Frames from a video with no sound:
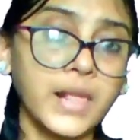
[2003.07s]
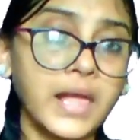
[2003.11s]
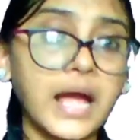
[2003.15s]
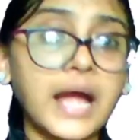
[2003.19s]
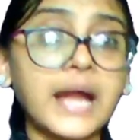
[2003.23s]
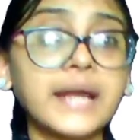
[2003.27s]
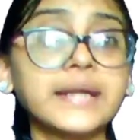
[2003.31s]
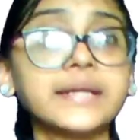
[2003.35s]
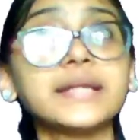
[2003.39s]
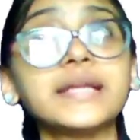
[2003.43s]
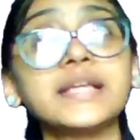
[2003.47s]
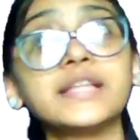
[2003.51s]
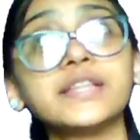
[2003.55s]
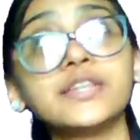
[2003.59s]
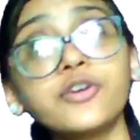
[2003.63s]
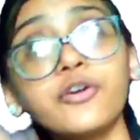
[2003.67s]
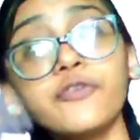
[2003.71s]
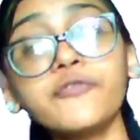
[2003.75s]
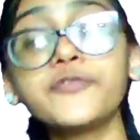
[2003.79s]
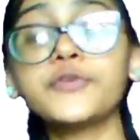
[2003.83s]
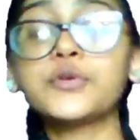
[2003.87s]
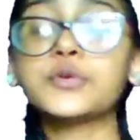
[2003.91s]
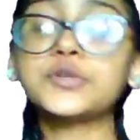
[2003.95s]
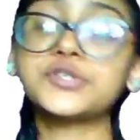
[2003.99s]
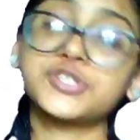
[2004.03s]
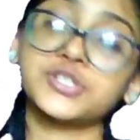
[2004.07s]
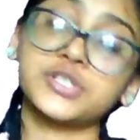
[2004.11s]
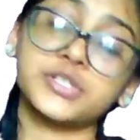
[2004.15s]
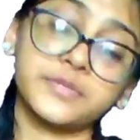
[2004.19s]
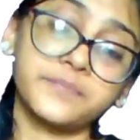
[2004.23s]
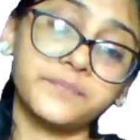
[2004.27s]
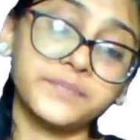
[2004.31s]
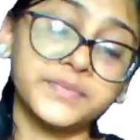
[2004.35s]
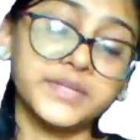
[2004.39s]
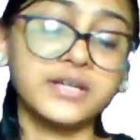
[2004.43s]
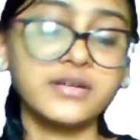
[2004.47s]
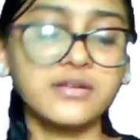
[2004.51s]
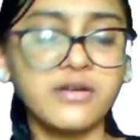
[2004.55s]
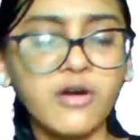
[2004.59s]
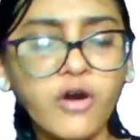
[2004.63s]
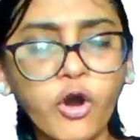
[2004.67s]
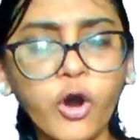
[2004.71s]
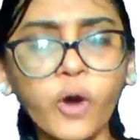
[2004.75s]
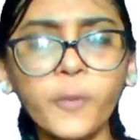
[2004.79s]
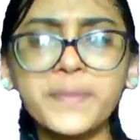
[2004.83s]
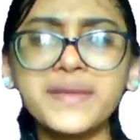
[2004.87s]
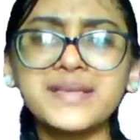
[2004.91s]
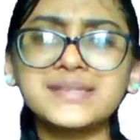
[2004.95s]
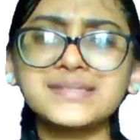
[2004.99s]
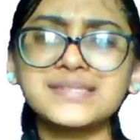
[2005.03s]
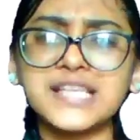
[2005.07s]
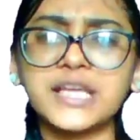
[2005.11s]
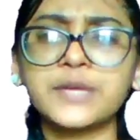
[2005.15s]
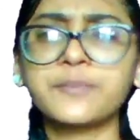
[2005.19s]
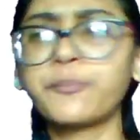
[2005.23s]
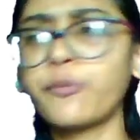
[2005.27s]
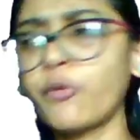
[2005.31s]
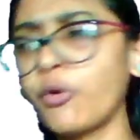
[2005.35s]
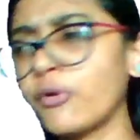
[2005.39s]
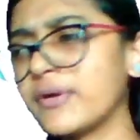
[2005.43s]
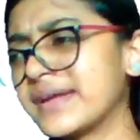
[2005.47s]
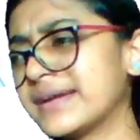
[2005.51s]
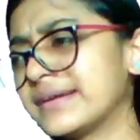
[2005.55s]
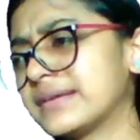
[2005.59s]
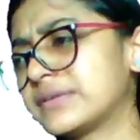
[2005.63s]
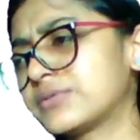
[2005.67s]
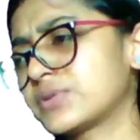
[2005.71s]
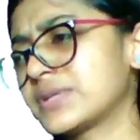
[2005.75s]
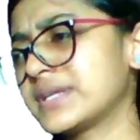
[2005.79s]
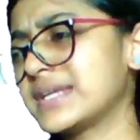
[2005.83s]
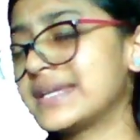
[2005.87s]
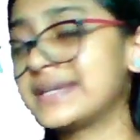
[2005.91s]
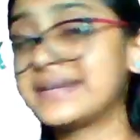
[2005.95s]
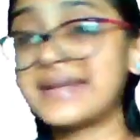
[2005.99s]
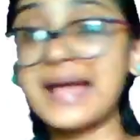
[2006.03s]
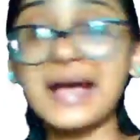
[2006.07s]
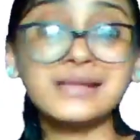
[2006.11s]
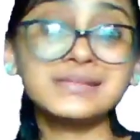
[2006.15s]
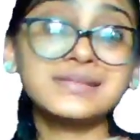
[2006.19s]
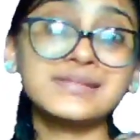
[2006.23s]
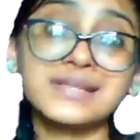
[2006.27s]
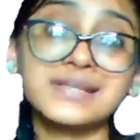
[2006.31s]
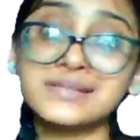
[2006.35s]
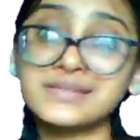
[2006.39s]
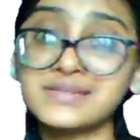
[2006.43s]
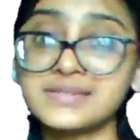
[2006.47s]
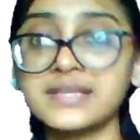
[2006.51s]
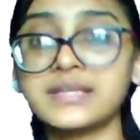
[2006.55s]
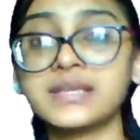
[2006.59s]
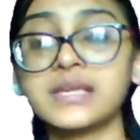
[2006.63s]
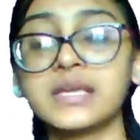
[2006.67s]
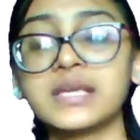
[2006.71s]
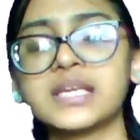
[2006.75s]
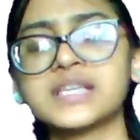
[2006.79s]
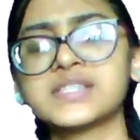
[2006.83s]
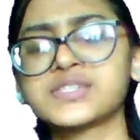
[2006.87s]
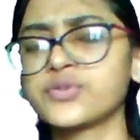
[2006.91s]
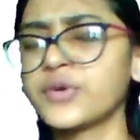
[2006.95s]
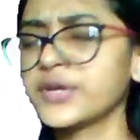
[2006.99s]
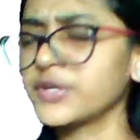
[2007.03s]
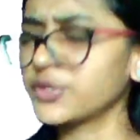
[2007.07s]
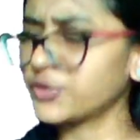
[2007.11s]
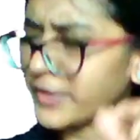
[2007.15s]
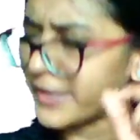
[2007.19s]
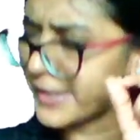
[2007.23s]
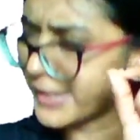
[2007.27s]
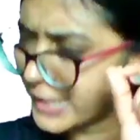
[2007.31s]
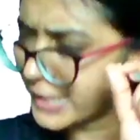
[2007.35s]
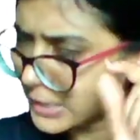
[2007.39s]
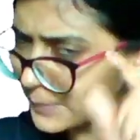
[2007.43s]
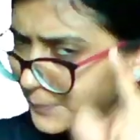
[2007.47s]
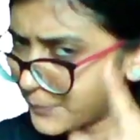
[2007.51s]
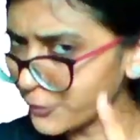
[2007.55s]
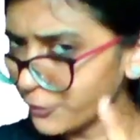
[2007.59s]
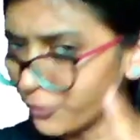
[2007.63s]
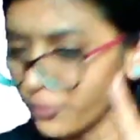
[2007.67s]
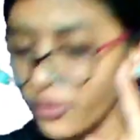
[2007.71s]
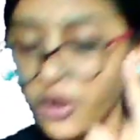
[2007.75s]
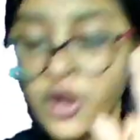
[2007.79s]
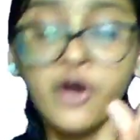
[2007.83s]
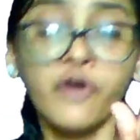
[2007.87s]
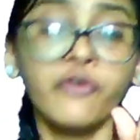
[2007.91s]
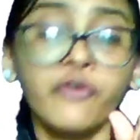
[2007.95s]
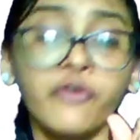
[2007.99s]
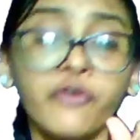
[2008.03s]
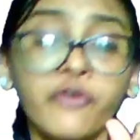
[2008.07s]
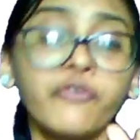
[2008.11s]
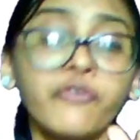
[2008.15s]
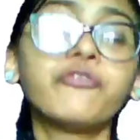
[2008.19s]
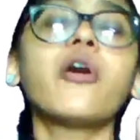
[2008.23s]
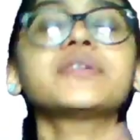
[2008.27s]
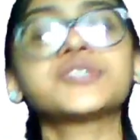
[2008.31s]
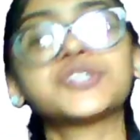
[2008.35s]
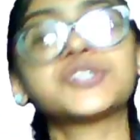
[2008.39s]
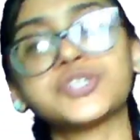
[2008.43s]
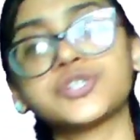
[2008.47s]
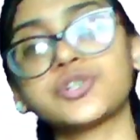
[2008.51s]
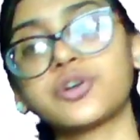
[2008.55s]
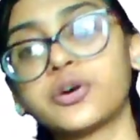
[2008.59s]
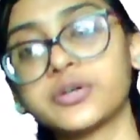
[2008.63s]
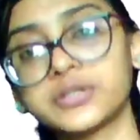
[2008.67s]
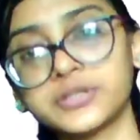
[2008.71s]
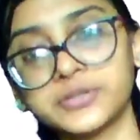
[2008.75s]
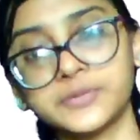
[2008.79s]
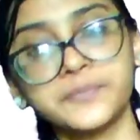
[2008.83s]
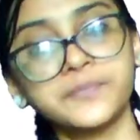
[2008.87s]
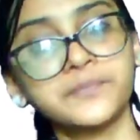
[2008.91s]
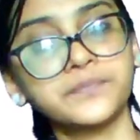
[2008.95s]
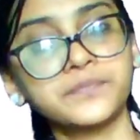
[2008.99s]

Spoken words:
And in your future, the hobbies like poetry, dancing, singing is going to help you for sure.